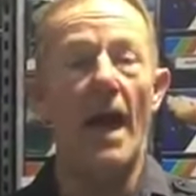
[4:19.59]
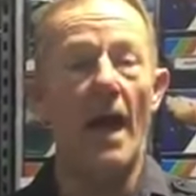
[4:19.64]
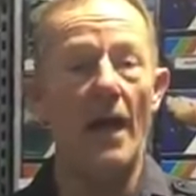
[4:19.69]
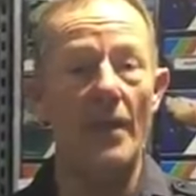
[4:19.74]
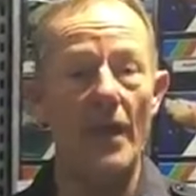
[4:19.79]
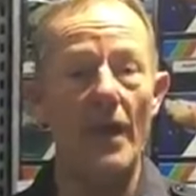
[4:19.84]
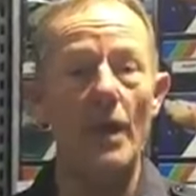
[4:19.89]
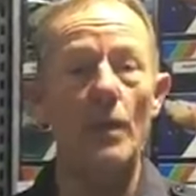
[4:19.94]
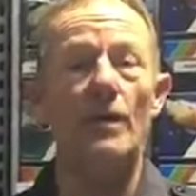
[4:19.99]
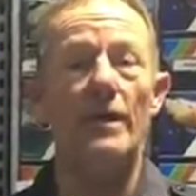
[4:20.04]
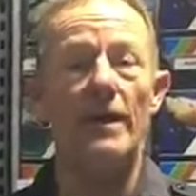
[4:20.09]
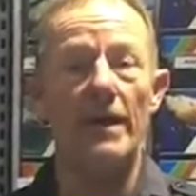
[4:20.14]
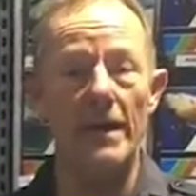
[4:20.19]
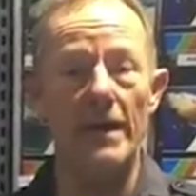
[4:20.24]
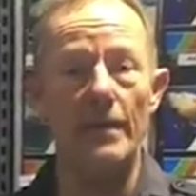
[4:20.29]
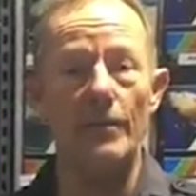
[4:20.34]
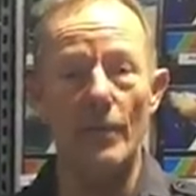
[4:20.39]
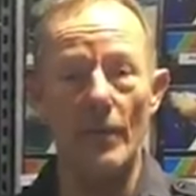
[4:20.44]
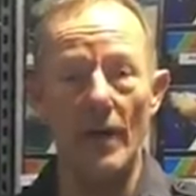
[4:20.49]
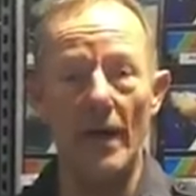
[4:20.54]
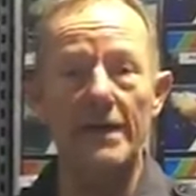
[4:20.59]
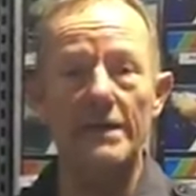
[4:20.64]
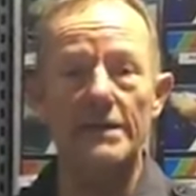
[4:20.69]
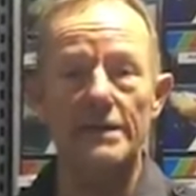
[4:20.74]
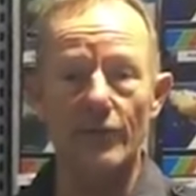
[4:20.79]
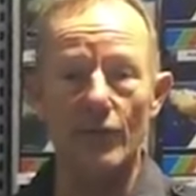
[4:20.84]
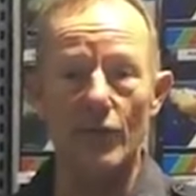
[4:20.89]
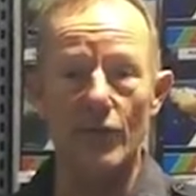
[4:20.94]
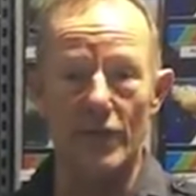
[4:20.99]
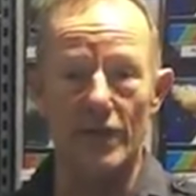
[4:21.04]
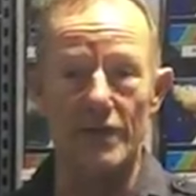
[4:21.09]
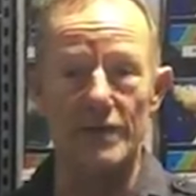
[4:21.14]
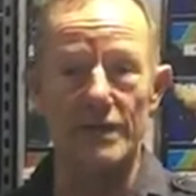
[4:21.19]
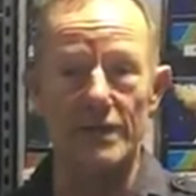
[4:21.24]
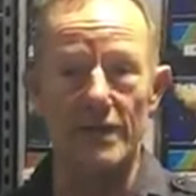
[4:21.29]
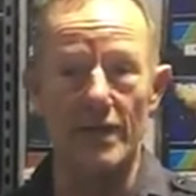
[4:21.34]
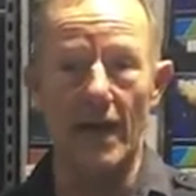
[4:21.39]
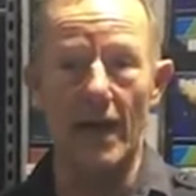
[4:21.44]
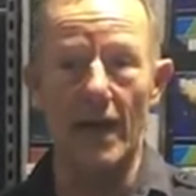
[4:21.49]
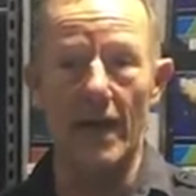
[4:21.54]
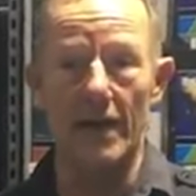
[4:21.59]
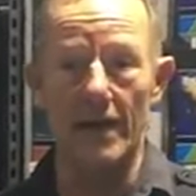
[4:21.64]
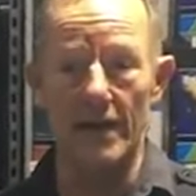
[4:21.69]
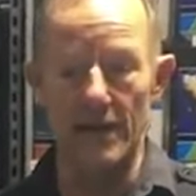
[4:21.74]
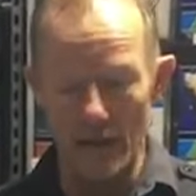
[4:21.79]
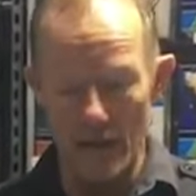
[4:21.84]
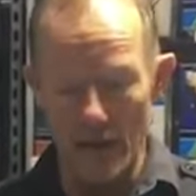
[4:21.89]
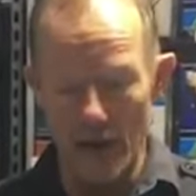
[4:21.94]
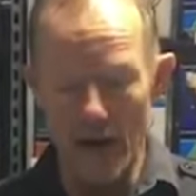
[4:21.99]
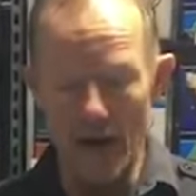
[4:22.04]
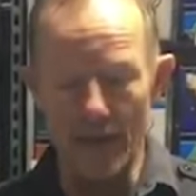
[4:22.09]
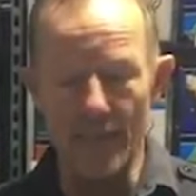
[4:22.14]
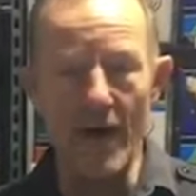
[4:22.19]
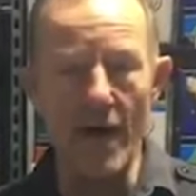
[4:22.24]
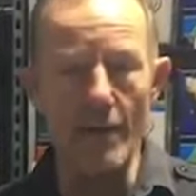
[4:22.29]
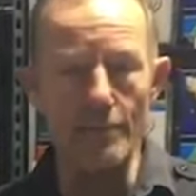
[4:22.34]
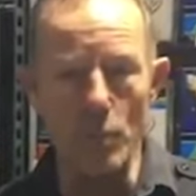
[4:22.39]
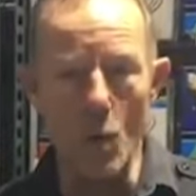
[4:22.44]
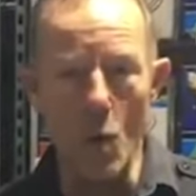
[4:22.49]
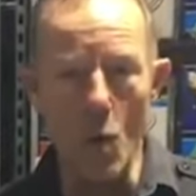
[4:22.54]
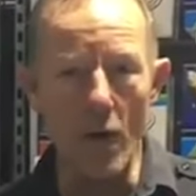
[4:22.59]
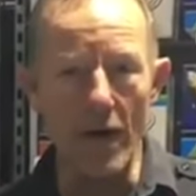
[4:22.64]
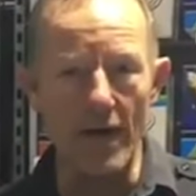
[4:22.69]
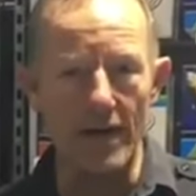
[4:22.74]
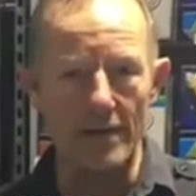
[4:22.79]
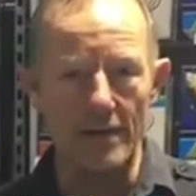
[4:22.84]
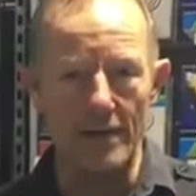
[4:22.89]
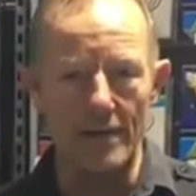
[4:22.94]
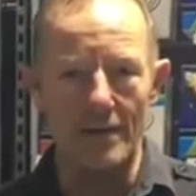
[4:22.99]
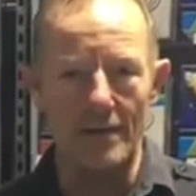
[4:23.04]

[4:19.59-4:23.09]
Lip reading: And they were getting praise for this. And at that point,